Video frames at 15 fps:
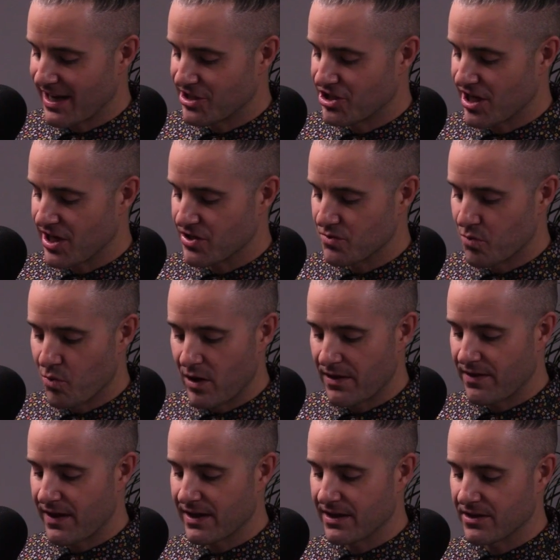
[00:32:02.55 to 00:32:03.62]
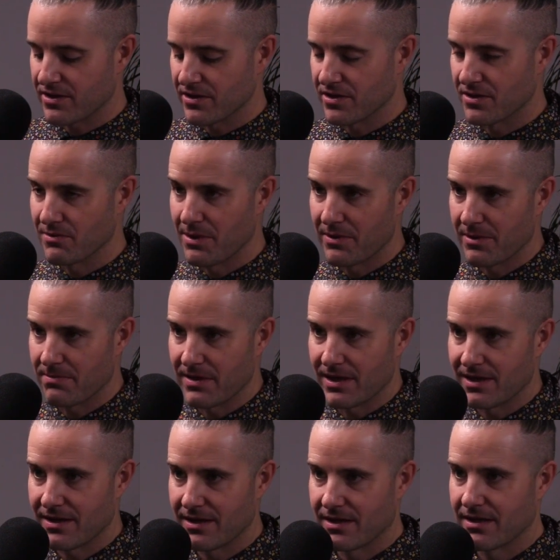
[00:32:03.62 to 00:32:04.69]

and change one thing at goodr, what would it be?